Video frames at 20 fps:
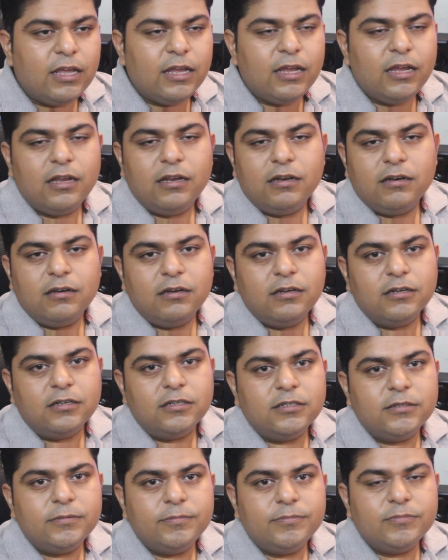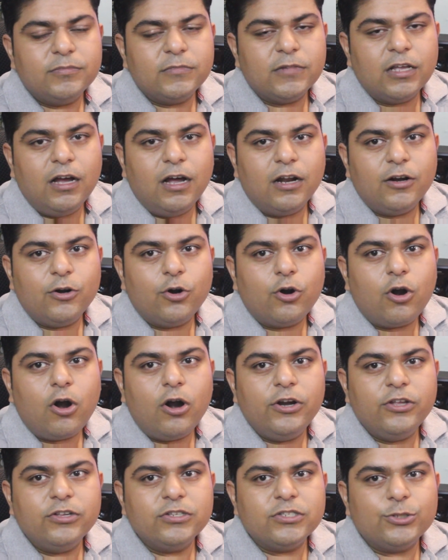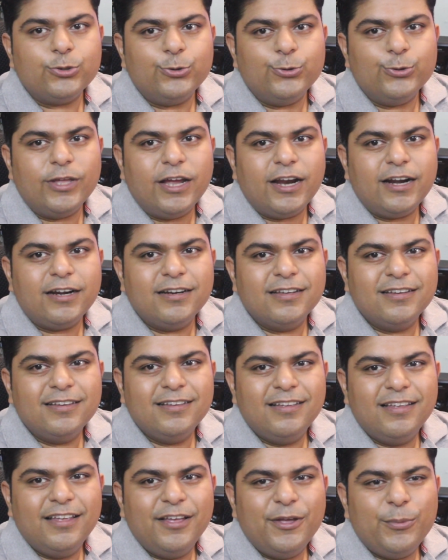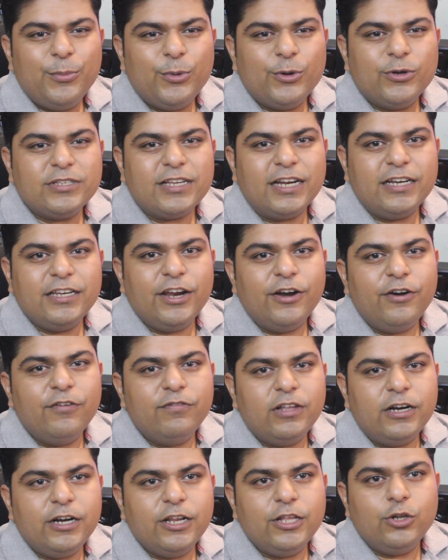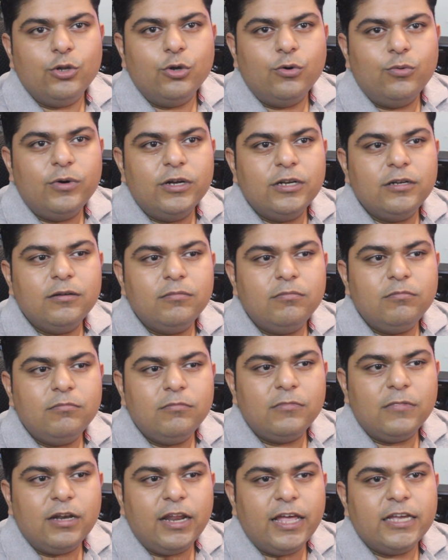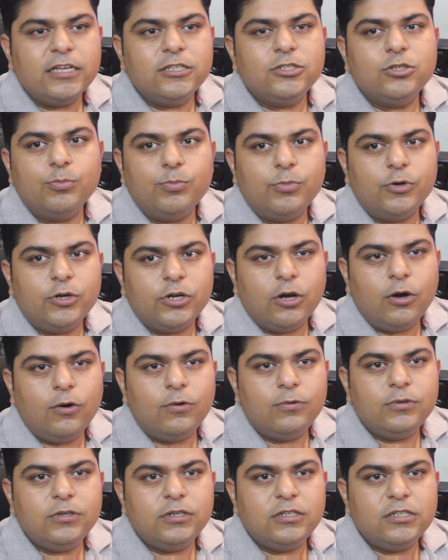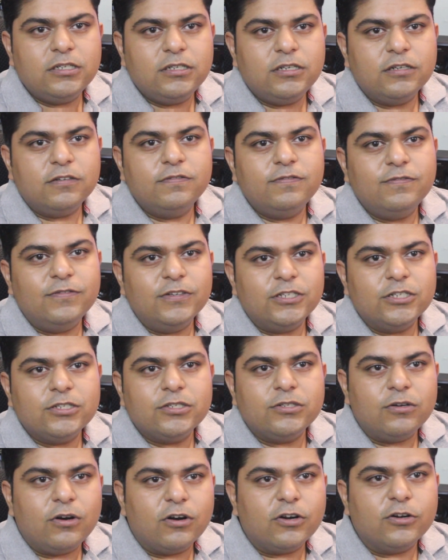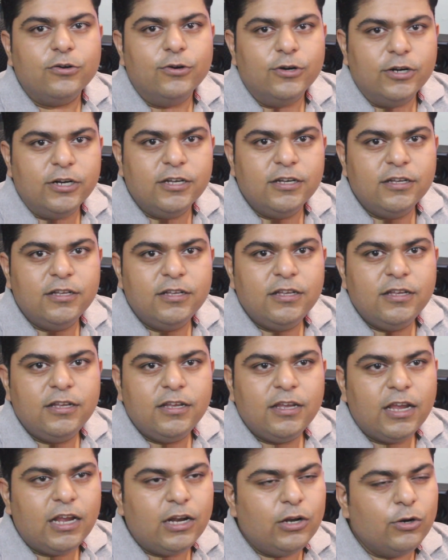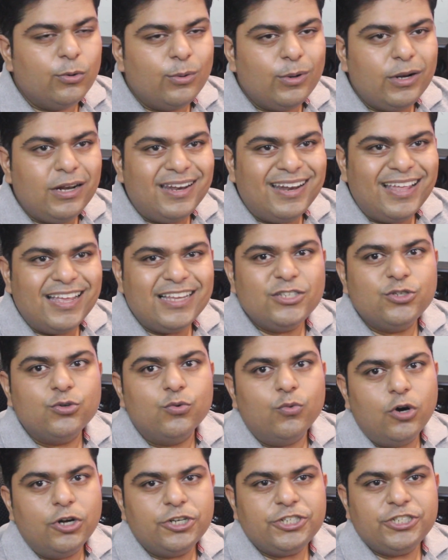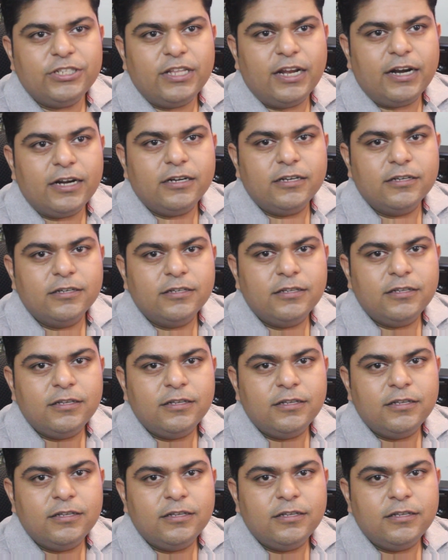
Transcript: and garner audience through that. Because at the end of the day, no one likes to put out stuff which is not good. No one likes to watch that.